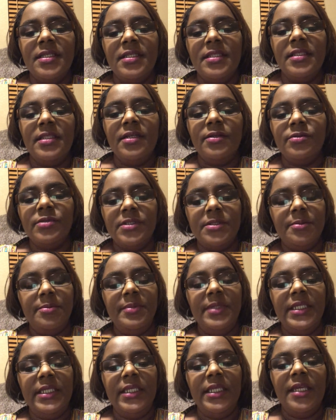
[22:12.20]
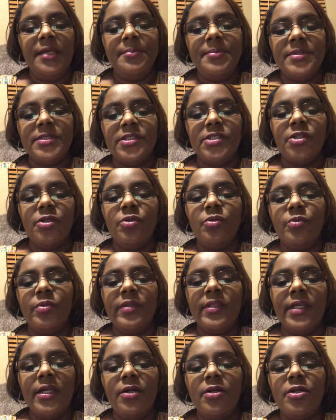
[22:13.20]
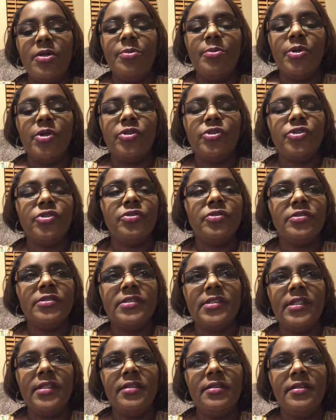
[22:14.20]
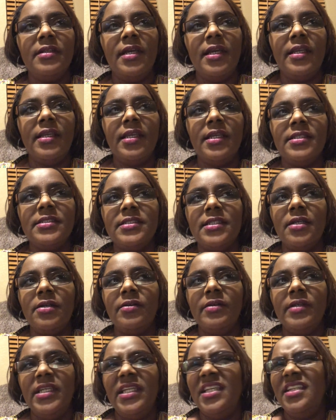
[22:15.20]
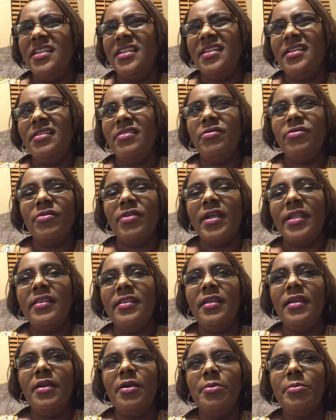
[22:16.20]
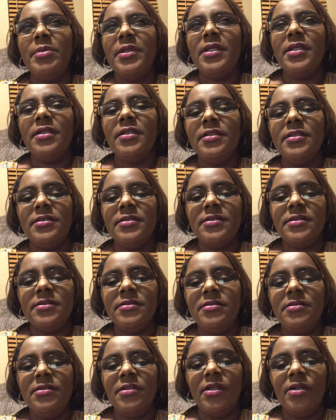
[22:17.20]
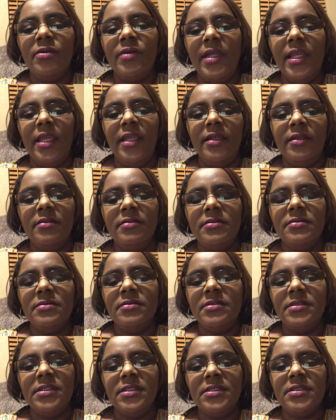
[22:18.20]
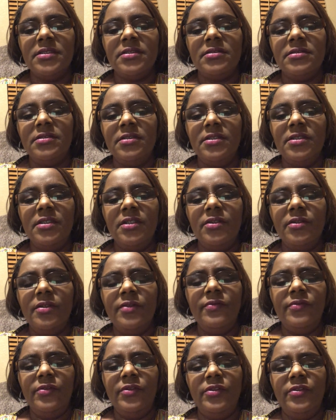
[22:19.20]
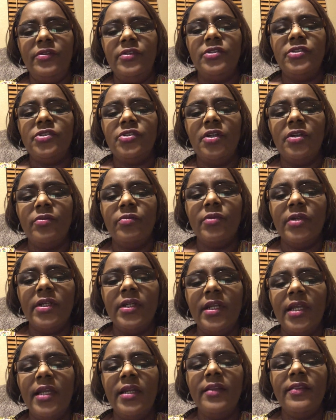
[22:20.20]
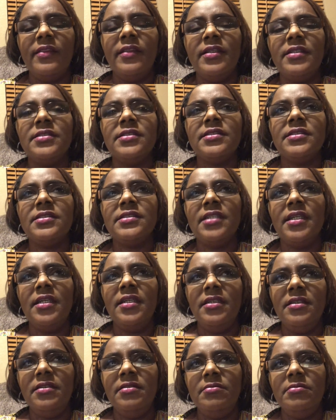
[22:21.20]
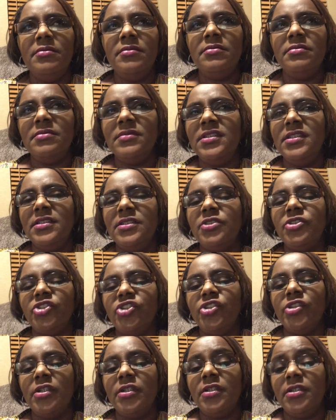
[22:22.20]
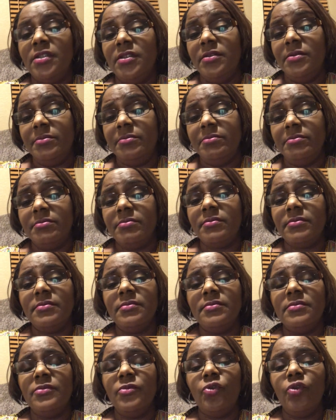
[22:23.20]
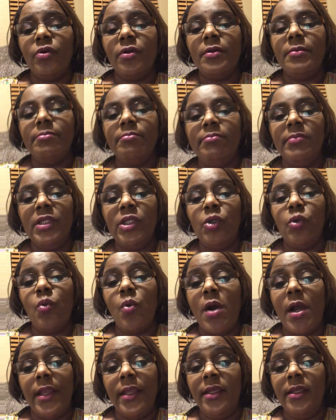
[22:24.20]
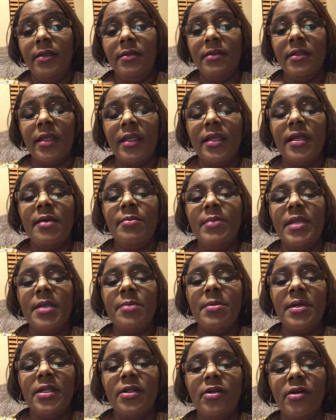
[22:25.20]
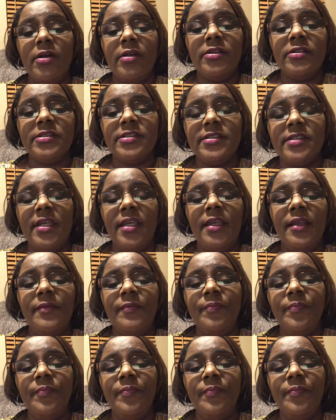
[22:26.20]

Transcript: that was a mini episode without commercials. And I guess I'll end it right there because, hey, if you start running out of things to say, you need to shut up or be quiet, like I make my daughter say.